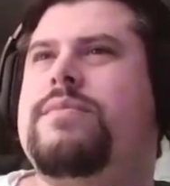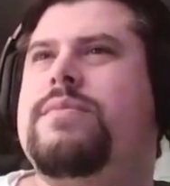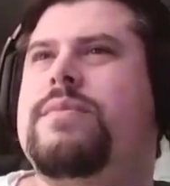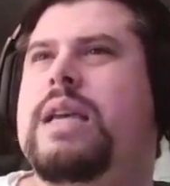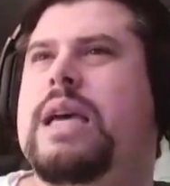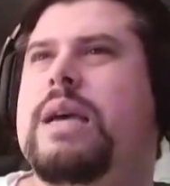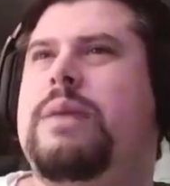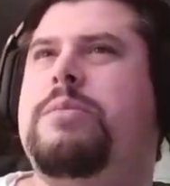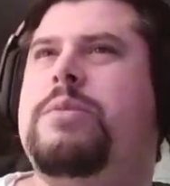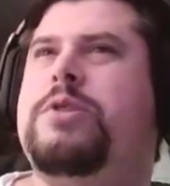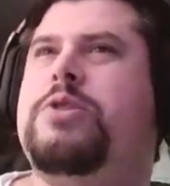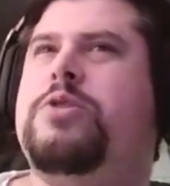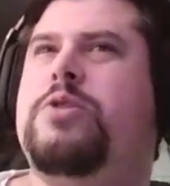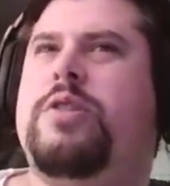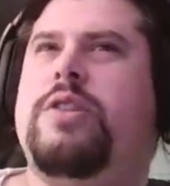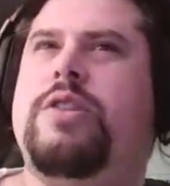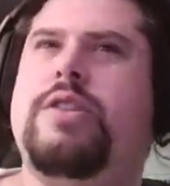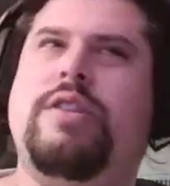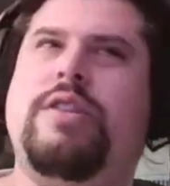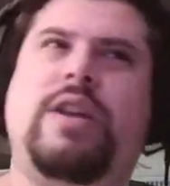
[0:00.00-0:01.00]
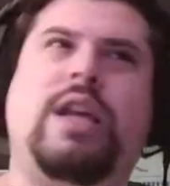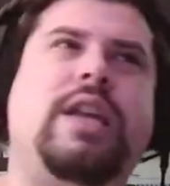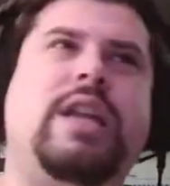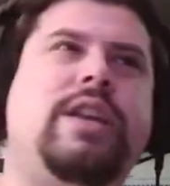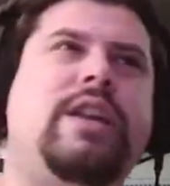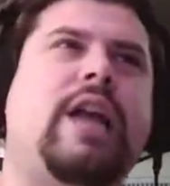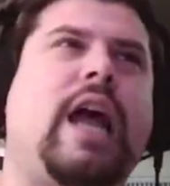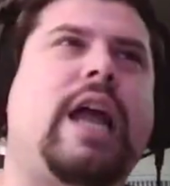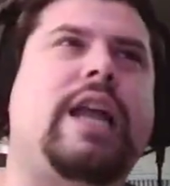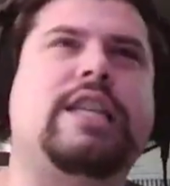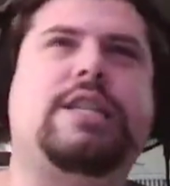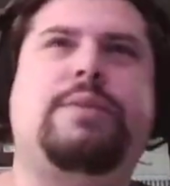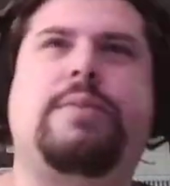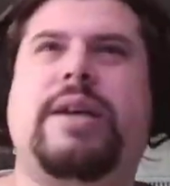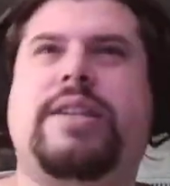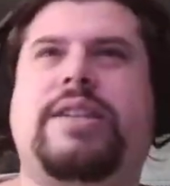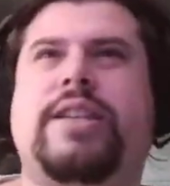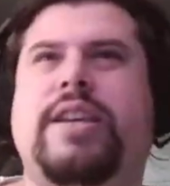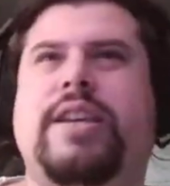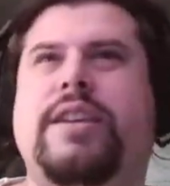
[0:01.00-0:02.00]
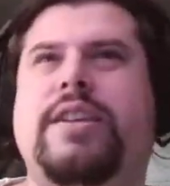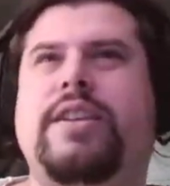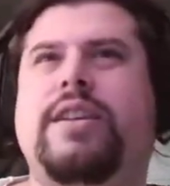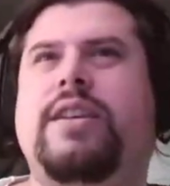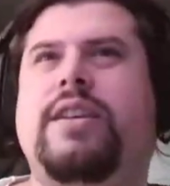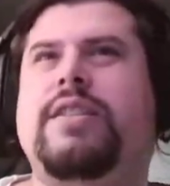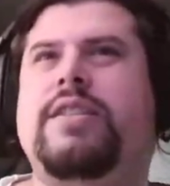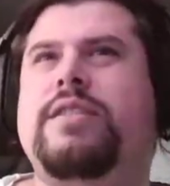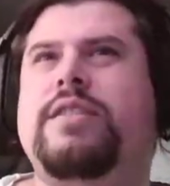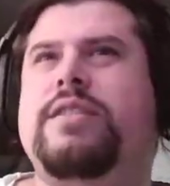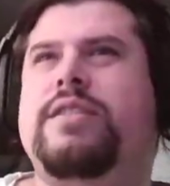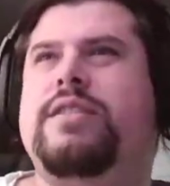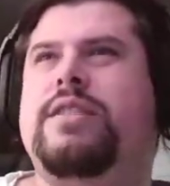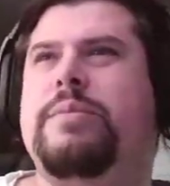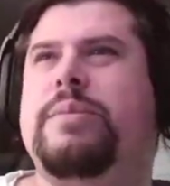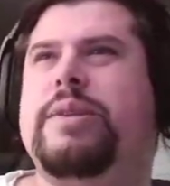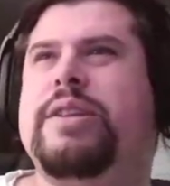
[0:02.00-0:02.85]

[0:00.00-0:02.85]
Yeah, Matron, not expecting to be